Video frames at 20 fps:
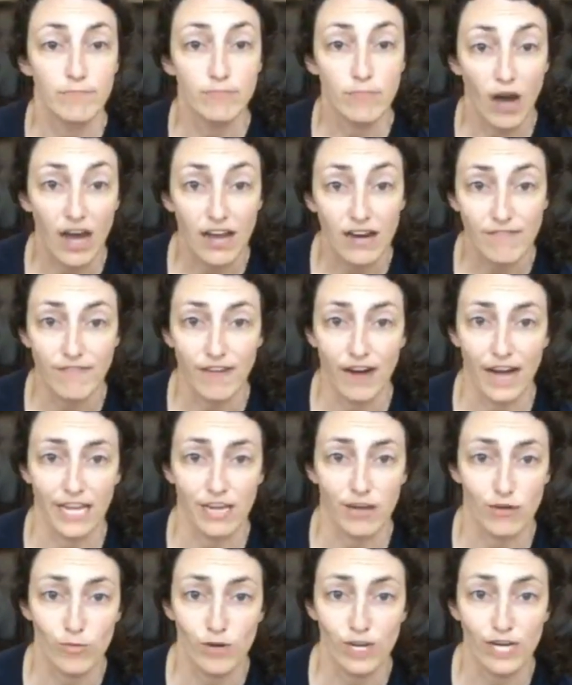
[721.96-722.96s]
modify
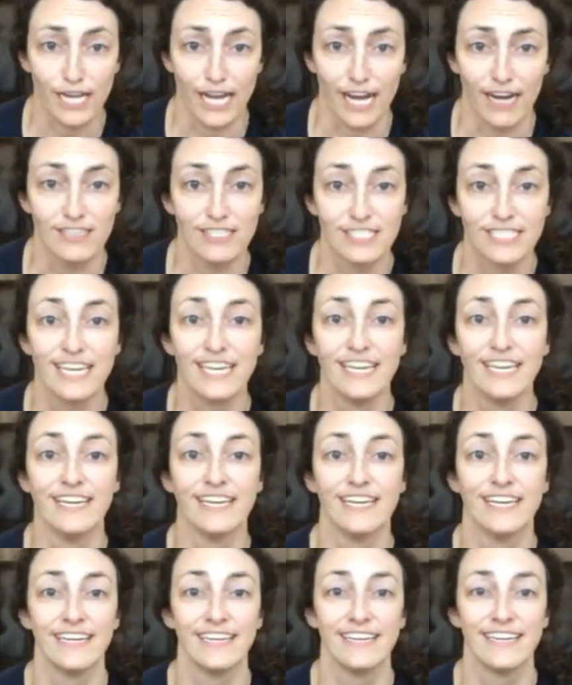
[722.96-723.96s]
your workouts
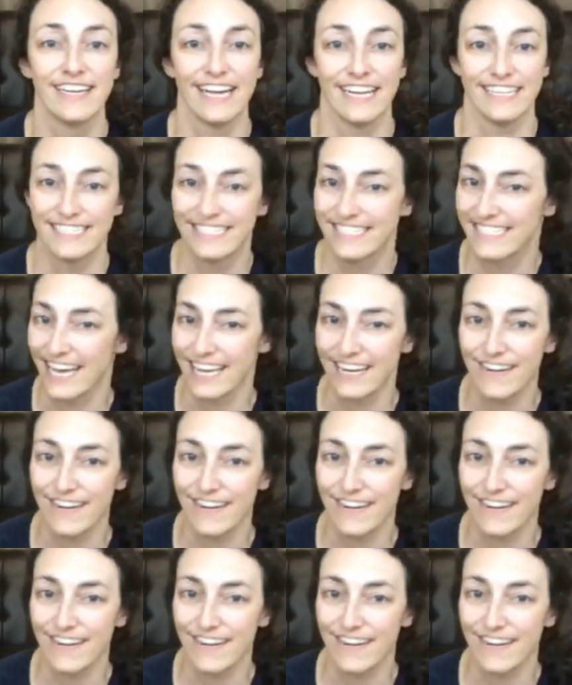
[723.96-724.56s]
instead